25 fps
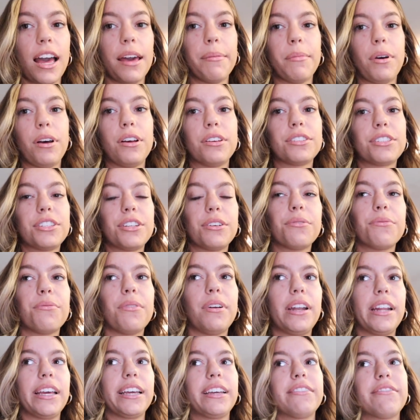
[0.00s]
I'm also
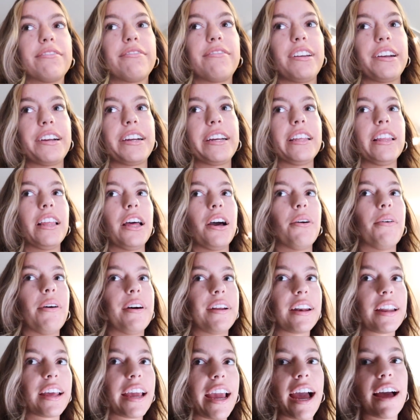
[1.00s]
running very low
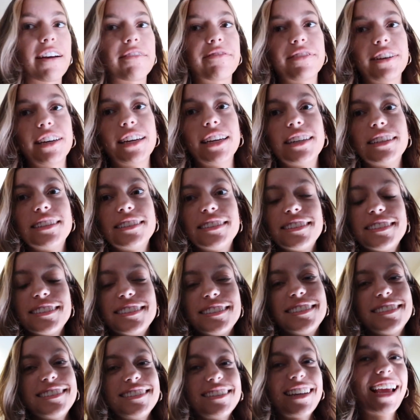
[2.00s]
on
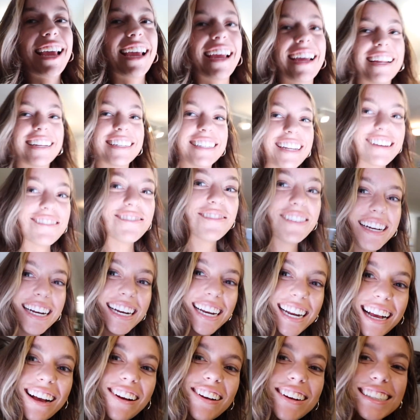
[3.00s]
caffeine, and we
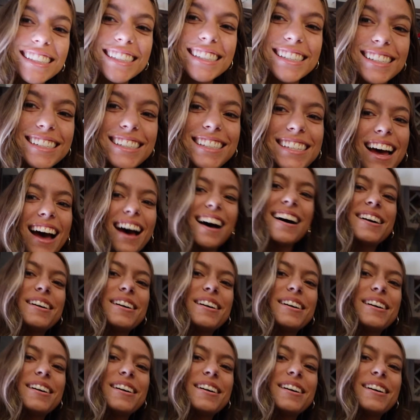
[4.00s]
need to go to